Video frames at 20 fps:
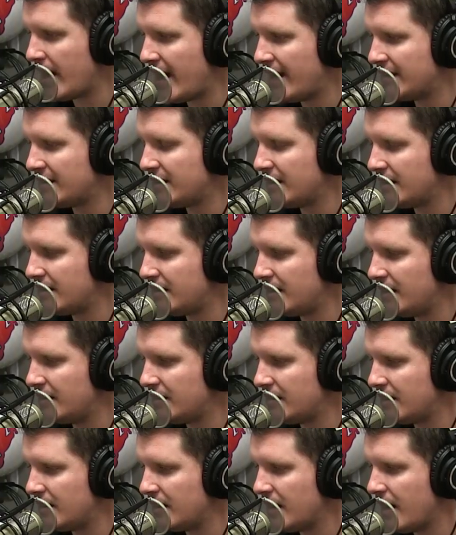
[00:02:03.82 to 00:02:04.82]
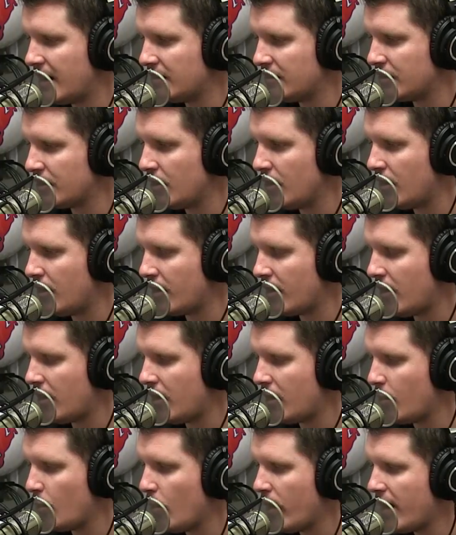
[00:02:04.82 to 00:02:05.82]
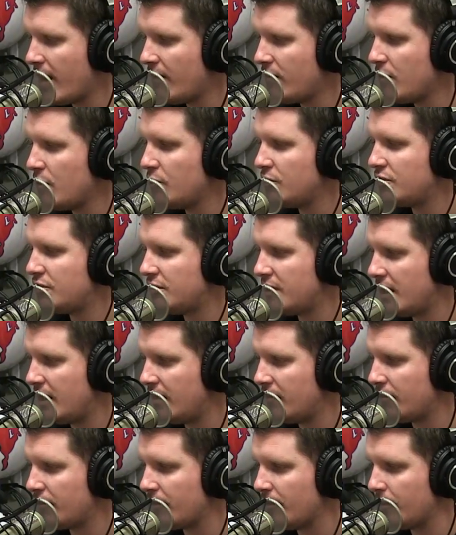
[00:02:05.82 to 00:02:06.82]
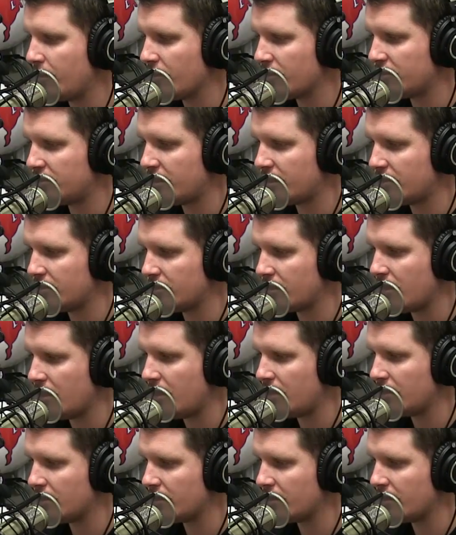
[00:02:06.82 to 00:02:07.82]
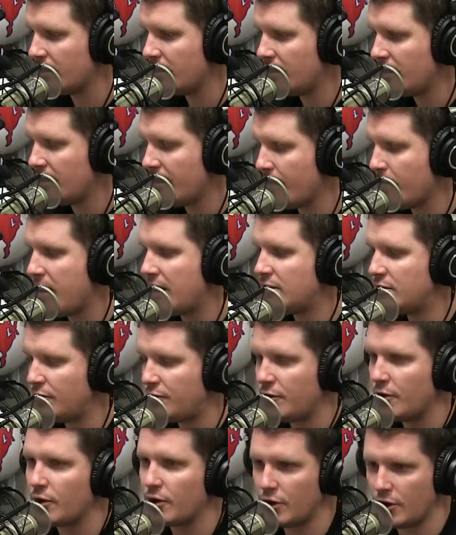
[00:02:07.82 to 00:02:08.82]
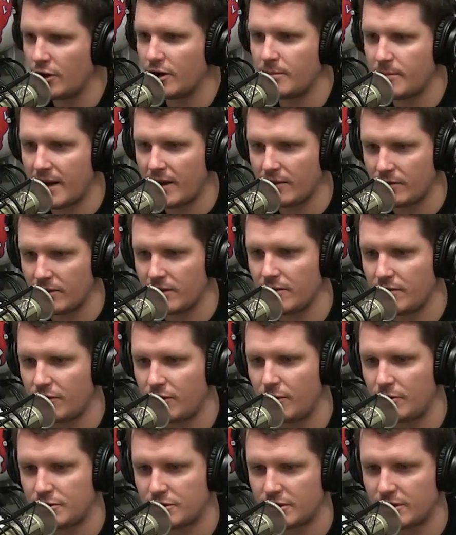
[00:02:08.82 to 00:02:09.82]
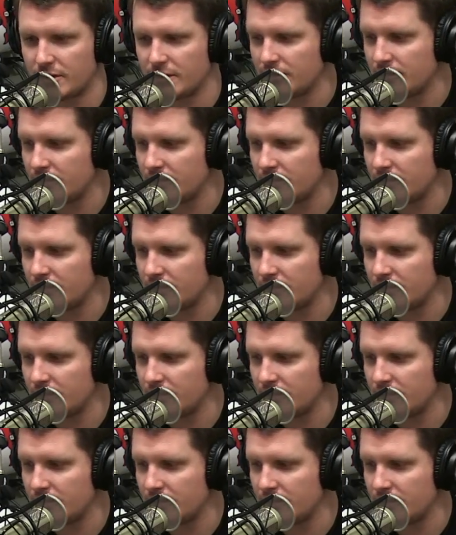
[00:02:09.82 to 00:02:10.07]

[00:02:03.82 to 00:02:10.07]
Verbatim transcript: as the season has gone on. What have you seen from your signal caller that makes you feel good about the future?